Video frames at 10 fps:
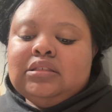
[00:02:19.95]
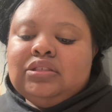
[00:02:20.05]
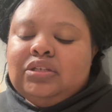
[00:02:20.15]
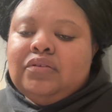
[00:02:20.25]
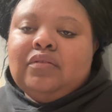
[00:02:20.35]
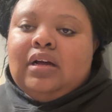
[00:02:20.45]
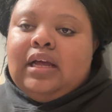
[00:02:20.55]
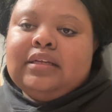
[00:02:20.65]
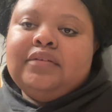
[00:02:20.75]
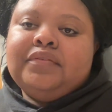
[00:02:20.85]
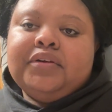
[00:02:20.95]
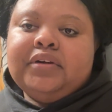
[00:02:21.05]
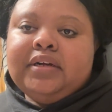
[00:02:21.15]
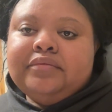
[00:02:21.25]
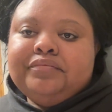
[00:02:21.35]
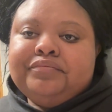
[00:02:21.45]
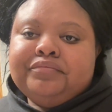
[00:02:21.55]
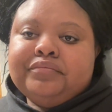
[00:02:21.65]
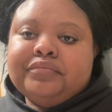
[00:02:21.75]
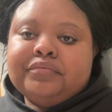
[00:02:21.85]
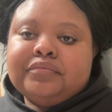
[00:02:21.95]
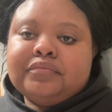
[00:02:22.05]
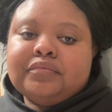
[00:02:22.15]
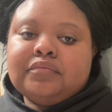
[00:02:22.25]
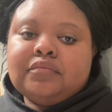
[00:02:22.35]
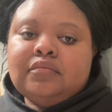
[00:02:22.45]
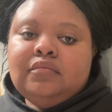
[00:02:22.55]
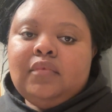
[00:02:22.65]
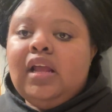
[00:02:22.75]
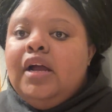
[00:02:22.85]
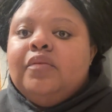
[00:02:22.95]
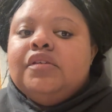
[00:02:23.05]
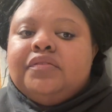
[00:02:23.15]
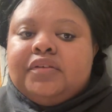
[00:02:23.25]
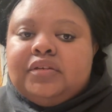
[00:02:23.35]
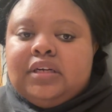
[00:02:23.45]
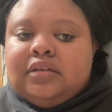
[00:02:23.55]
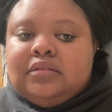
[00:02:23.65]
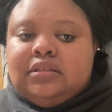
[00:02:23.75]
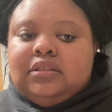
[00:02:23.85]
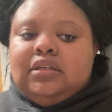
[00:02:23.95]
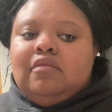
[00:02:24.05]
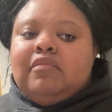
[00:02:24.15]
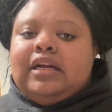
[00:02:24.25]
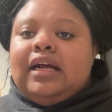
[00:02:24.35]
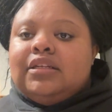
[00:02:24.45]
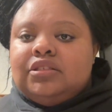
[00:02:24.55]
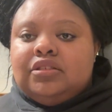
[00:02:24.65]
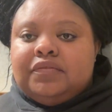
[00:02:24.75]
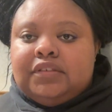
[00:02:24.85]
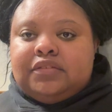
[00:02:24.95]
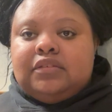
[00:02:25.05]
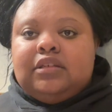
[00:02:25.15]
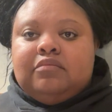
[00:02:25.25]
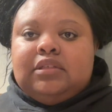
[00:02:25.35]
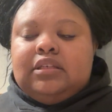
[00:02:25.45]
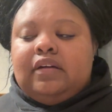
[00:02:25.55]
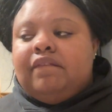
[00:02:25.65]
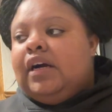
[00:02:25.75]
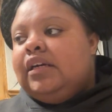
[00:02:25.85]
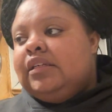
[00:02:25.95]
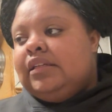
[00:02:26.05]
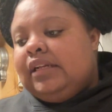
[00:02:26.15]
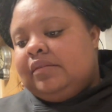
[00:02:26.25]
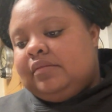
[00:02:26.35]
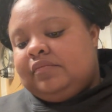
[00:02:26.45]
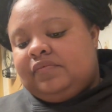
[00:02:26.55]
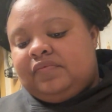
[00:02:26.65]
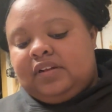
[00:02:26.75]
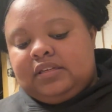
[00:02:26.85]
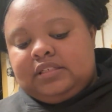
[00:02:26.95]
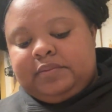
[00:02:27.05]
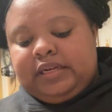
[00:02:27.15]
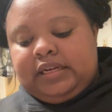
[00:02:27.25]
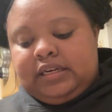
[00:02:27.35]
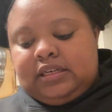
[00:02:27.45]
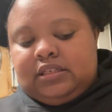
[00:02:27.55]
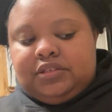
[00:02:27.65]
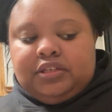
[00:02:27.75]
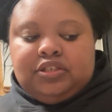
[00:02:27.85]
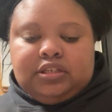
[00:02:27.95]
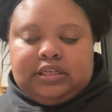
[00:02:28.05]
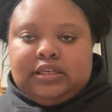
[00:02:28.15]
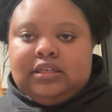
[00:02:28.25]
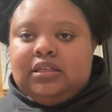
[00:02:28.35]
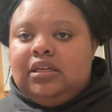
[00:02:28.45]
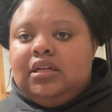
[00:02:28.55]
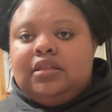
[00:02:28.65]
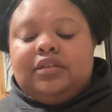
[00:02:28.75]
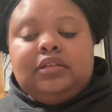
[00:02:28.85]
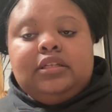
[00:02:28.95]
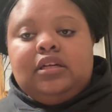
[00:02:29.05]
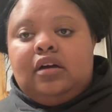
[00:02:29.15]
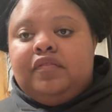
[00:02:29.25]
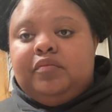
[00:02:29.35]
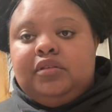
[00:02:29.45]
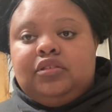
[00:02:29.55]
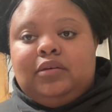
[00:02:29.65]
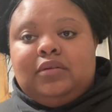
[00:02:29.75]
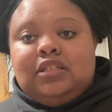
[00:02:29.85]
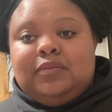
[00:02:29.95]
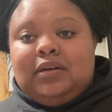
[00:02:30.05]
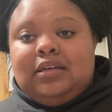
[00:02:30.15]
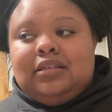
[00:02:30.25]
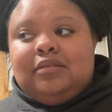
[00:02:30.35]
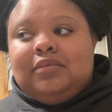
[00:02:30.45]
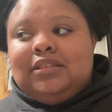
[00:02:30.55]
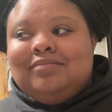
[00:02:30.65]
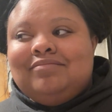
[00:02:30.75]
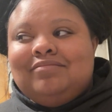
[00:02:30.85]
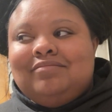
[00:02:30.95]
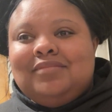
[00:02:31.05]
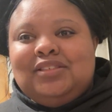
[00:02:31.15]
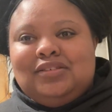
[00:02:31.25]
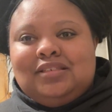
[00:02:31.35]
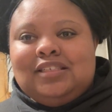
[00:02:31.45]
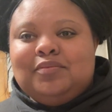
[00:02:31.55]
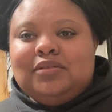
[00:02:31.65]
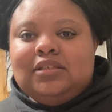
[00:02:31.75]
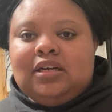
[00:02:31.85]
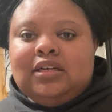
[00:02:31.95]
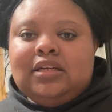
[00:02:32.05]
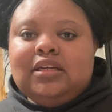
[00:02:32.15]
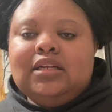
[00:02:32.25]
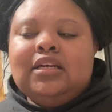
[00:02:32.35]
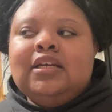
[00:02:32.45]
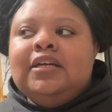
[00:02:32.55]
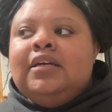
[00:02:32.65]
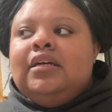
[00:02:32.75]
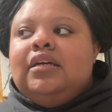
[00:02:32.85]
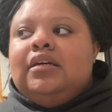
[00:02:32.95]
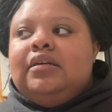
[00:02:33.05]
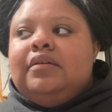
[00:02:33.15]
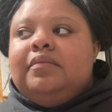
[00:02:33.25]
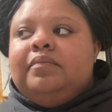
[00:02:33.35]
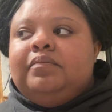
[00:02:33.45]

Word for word: you know, I can figure it out. I always figure it out. I asked the universe for something. Finally, fell into my hands. I took it. Literally, they offered me a job on spot. I'm like, mm, you're desperate. Got it. Um,